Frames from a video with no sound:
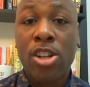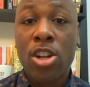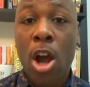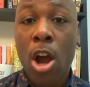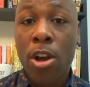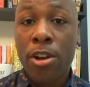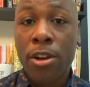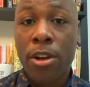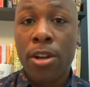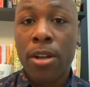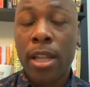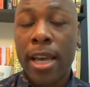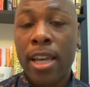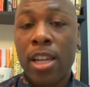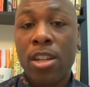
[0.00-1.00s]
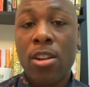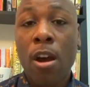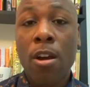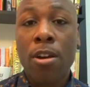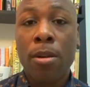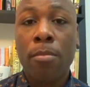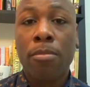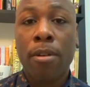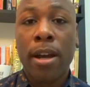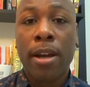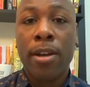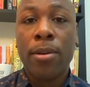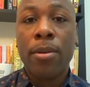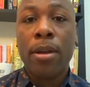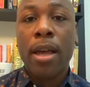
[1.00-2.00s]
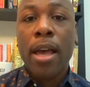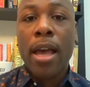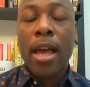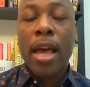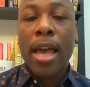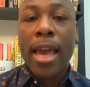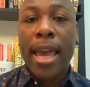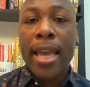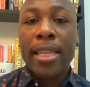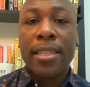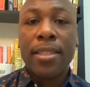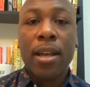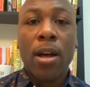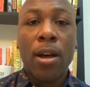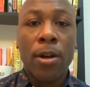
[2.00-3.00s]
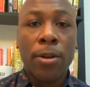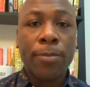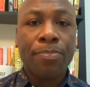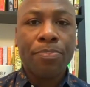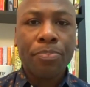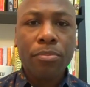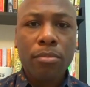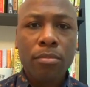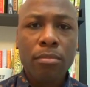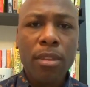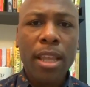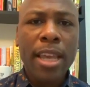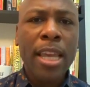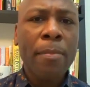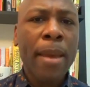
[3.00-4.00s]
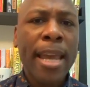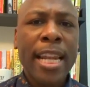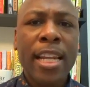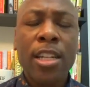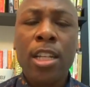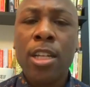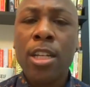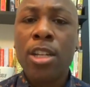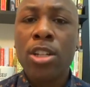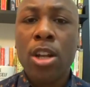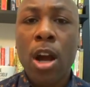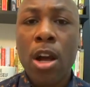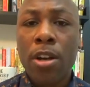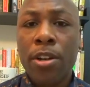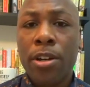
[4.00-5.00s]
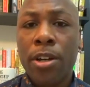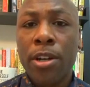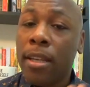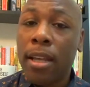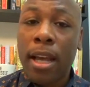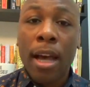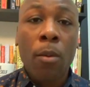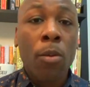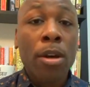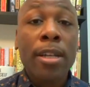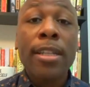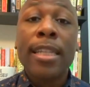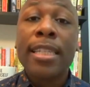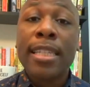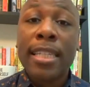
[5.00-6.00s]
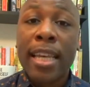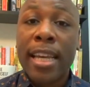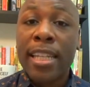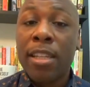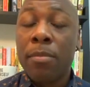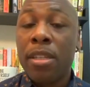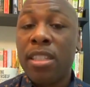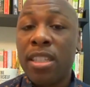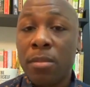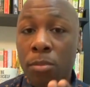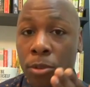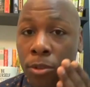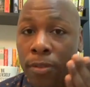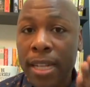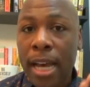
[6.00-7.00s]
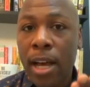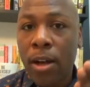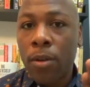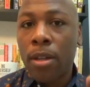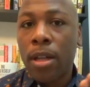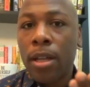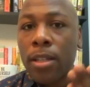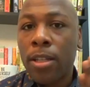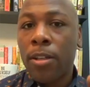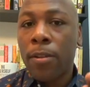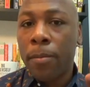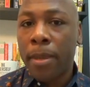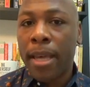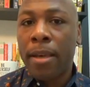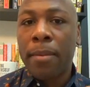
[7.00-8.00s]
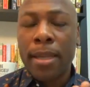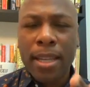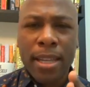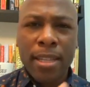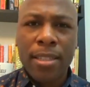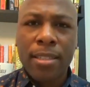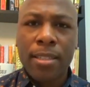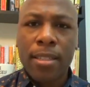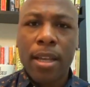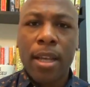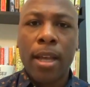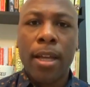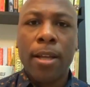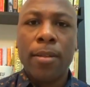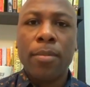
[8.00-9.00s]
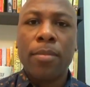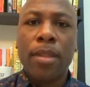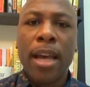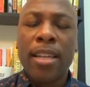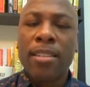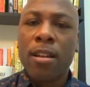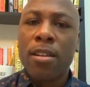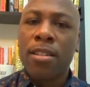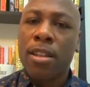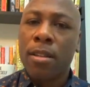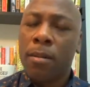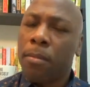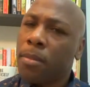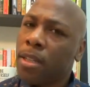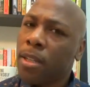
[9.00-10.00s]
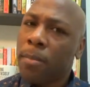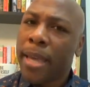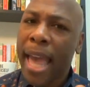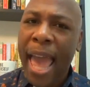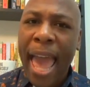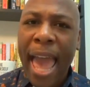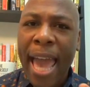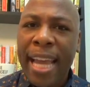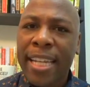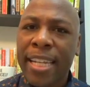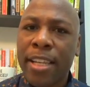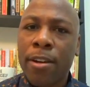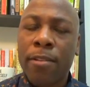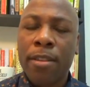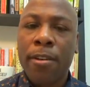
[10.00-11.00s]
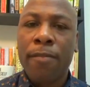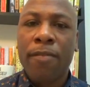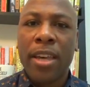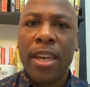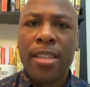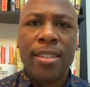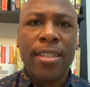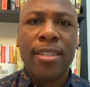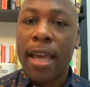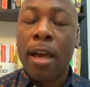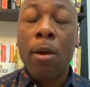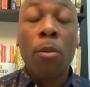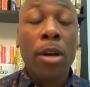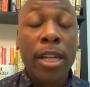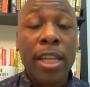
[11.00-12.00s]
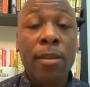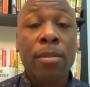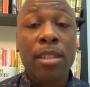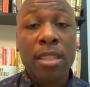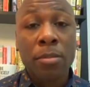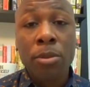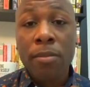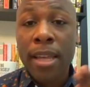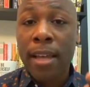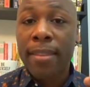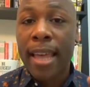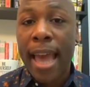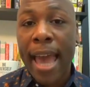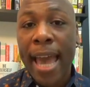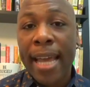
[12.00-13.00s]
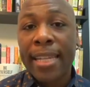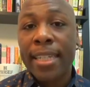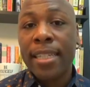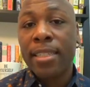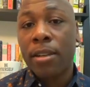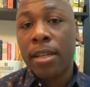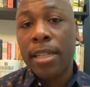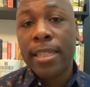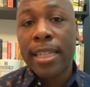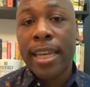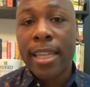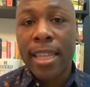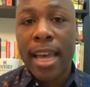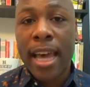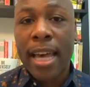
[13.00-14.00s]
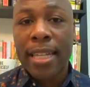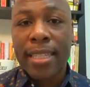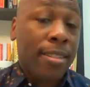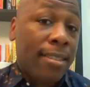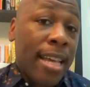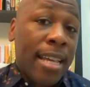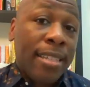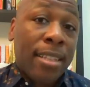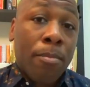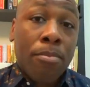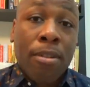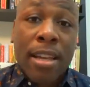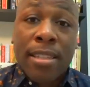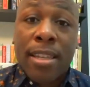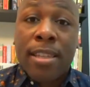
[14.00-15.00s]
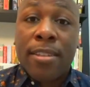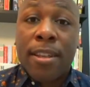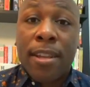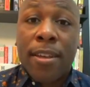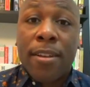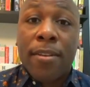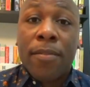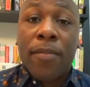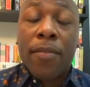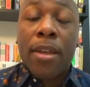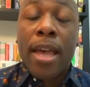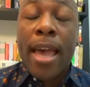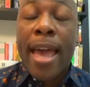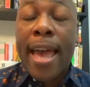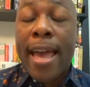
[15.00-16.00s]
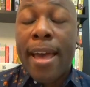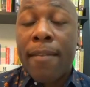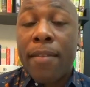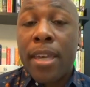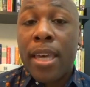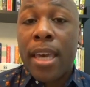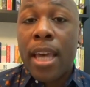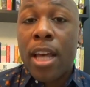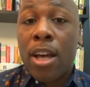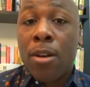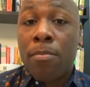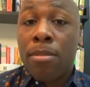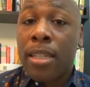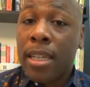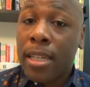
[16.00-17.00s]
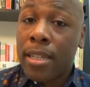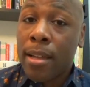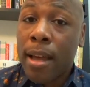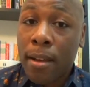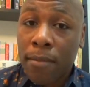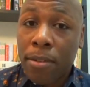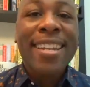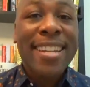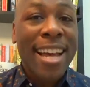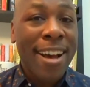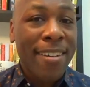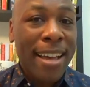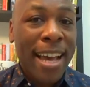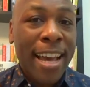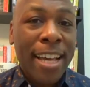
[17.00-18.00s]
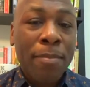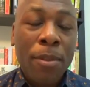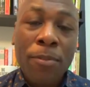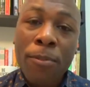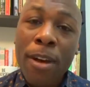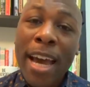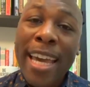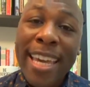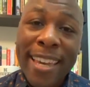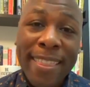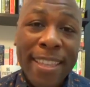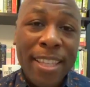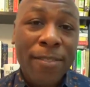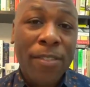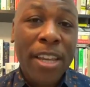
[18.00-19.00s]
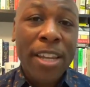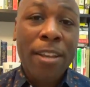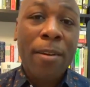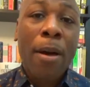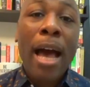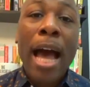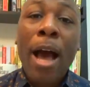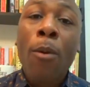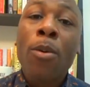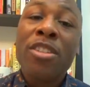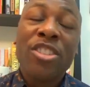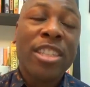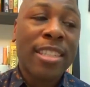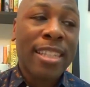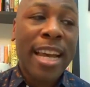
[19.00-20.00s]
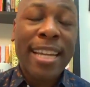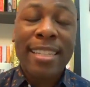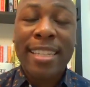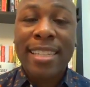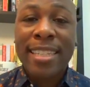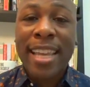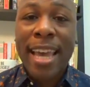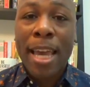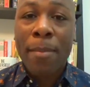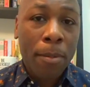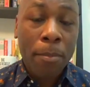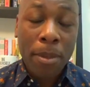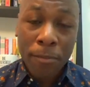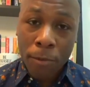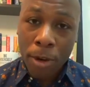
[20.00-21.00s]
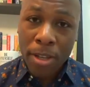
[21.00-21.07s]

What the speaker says: darker, like a darker brown, and so he made it a little darker. I wanted the skin to be smoothed out a little bit because I saw a little bit acne on their faces. I wanted him to smooth out the acne, so he did that. And that's the process of having a complete novel. Now guys, before I end this video, I would just like to say, before